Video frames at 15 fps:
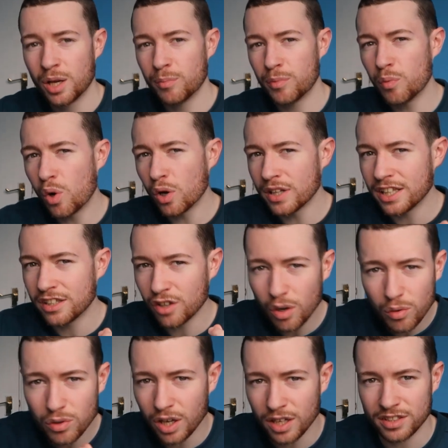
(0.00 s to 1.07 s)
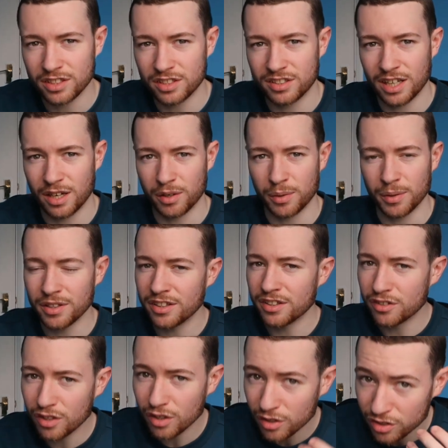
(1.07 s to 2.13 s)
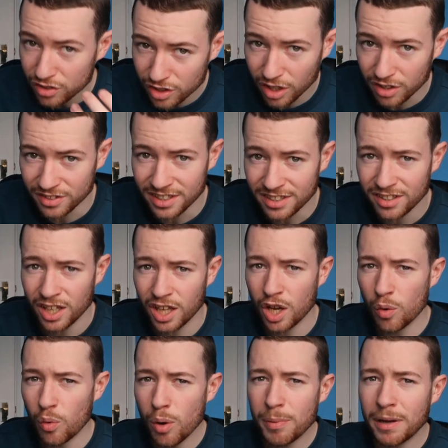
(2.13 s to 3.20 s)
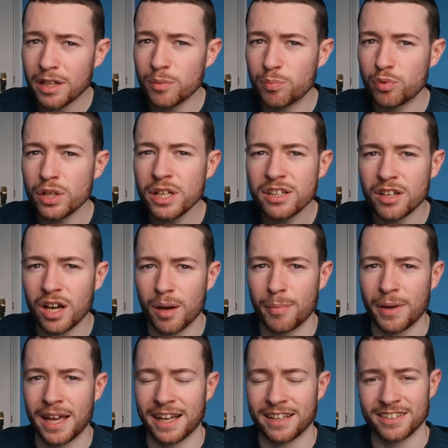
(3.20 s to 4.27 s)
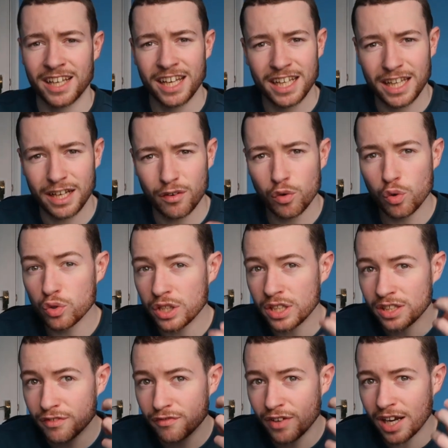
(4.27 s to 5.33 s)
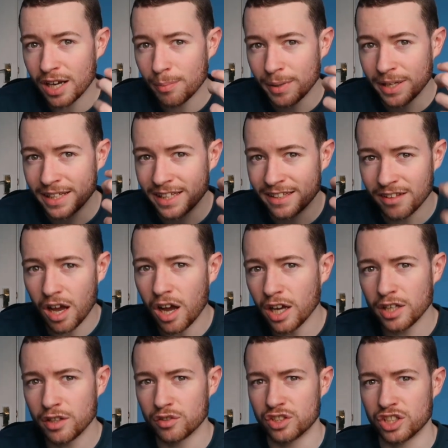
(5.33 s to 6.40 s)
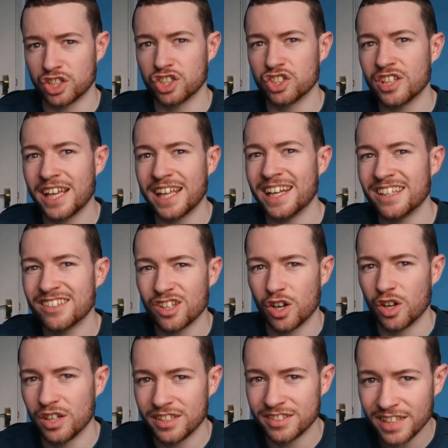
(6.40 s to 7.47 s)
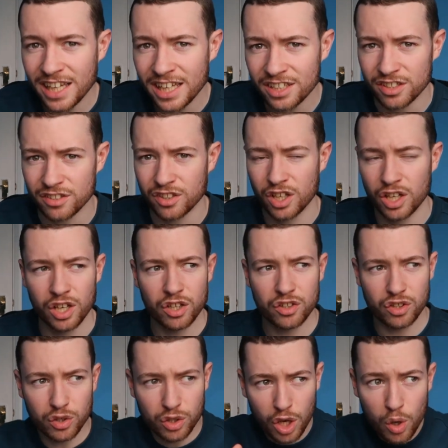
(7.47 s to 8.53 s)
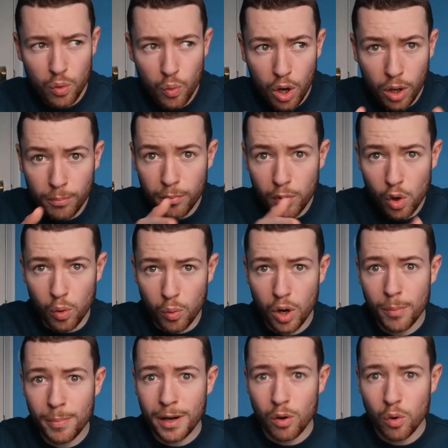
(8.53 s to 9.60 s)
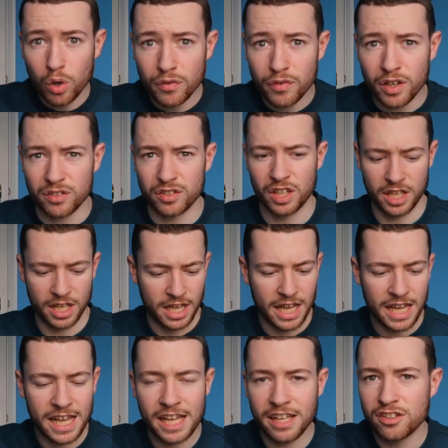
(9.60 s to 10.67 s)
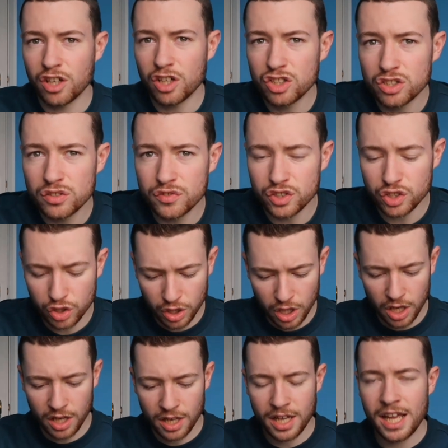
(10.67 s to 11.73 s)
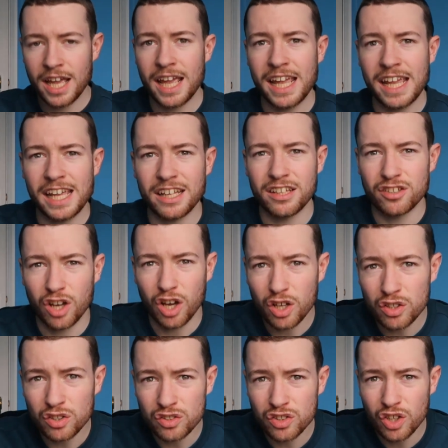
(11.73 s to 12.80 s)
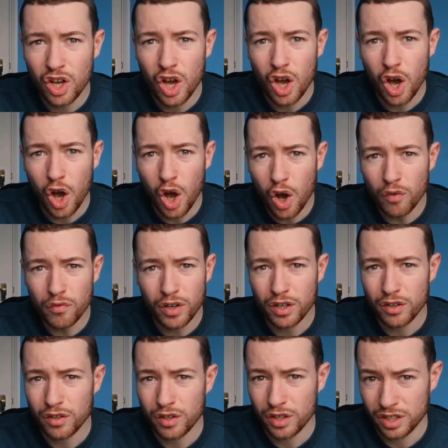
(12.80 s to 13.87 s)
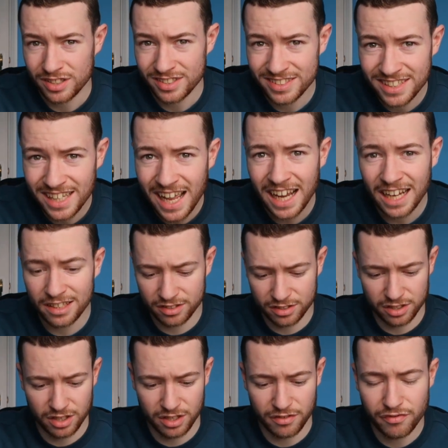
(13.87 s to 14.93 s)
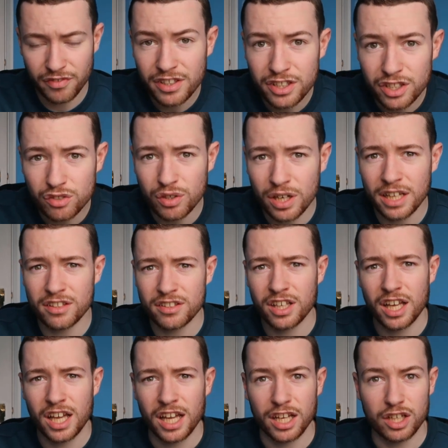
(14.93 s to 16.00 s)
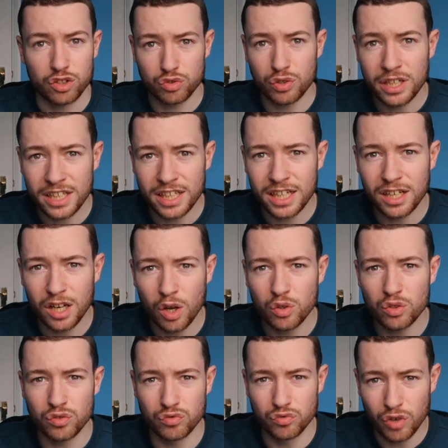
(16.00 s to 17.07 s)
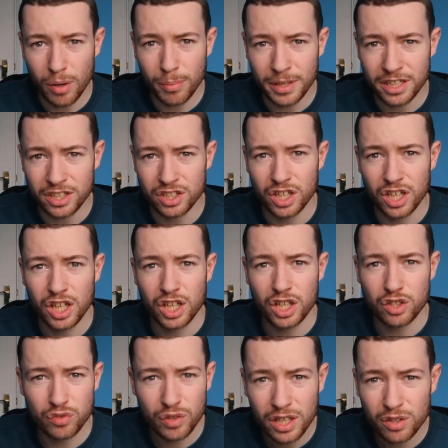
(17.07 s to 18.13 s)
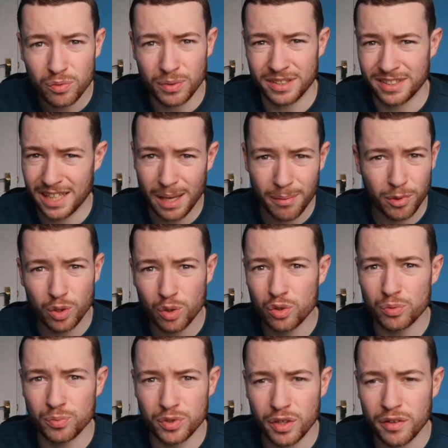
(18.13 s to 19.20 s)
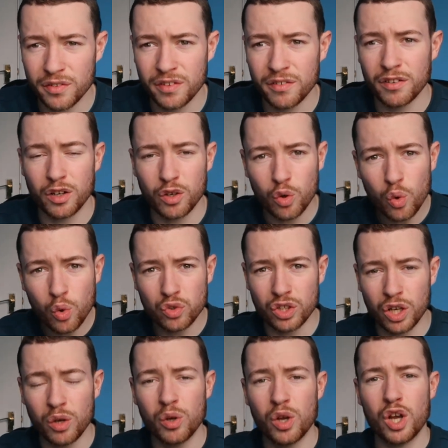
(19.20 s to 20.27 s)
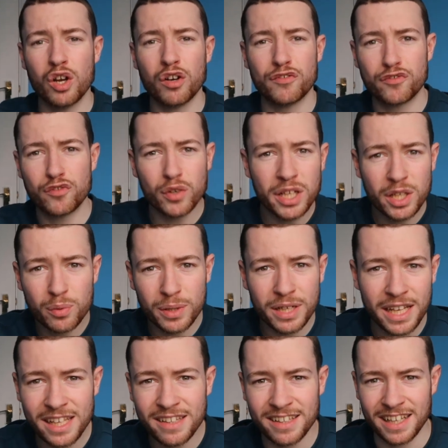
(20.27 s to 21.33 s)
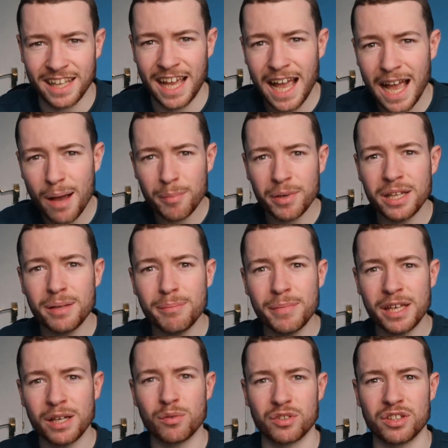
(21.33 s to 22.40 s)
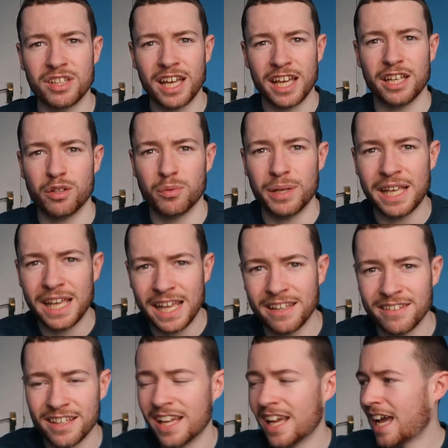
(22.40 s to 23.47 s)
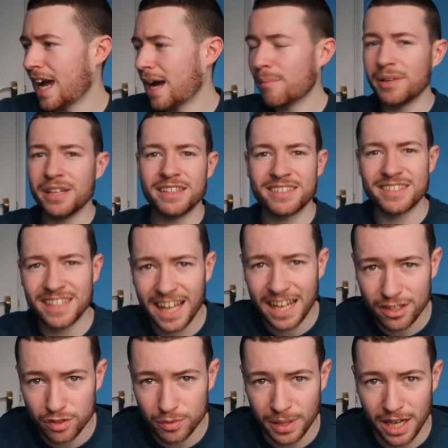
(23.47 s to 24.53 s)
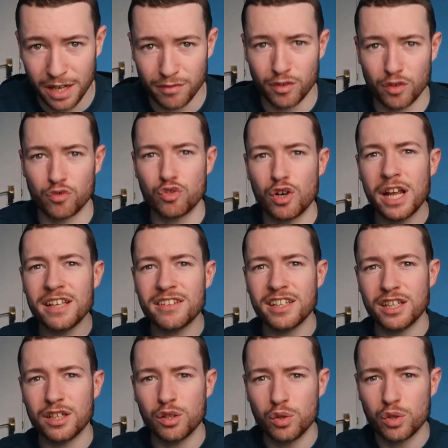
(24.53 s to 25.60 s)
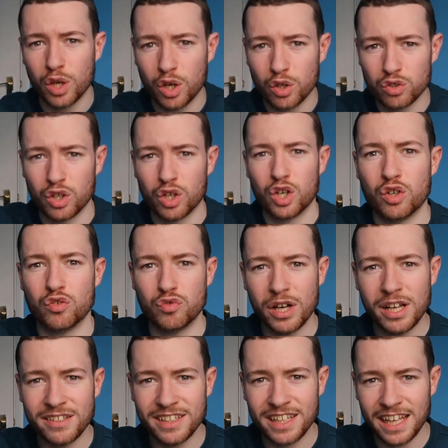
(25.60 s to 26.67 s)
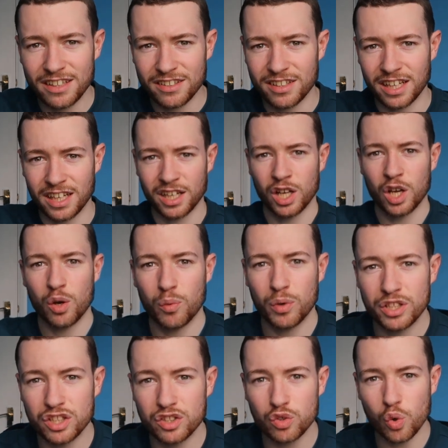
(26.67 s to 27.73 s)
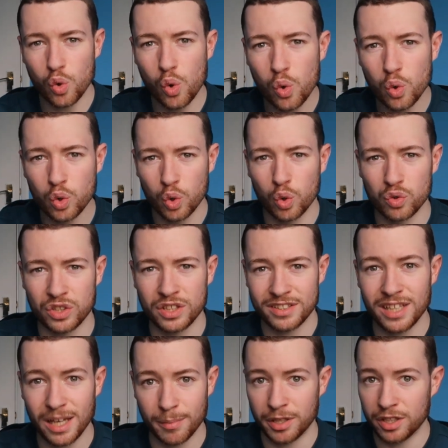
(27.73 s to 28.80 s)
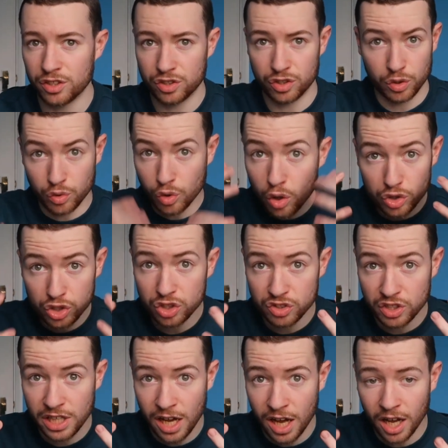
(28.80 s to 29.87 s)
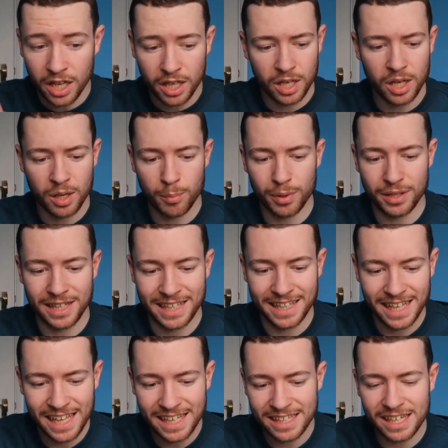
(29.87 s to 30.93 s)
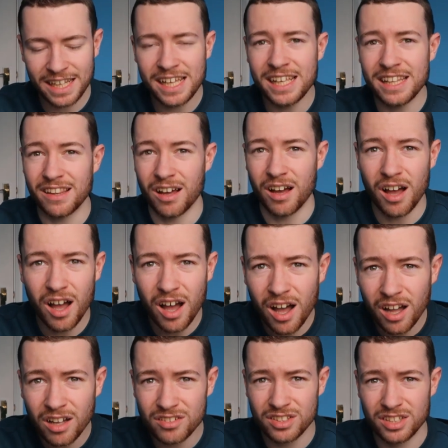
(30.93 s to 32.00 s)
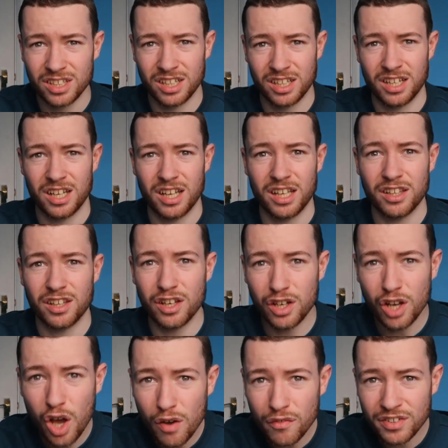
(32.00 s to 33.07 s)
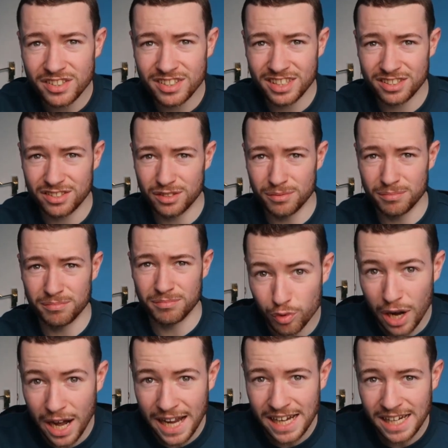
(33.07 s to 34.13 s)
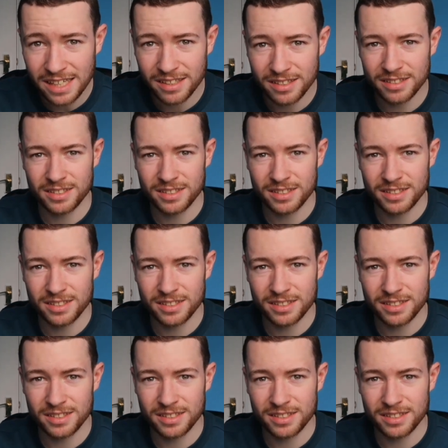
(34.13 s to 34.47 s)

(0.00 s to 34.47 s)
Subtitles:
but what they don't like to tell you is and discuss is what about the pre-diabetics that are already developing these eye conditions in its early stages. So go one more, what about all of us eating tons of sugar, eating tons of snacks, fizzy drinks, and drinking loads of rubbish drinks with chemicals and preservatives in, and also frequent eating? How many meals a day do we eat? How many snacks do we have? Raising glucose, raising insulin, which is all causing damage to not just the eye, but the kidney, the heart, the nervous system, brain.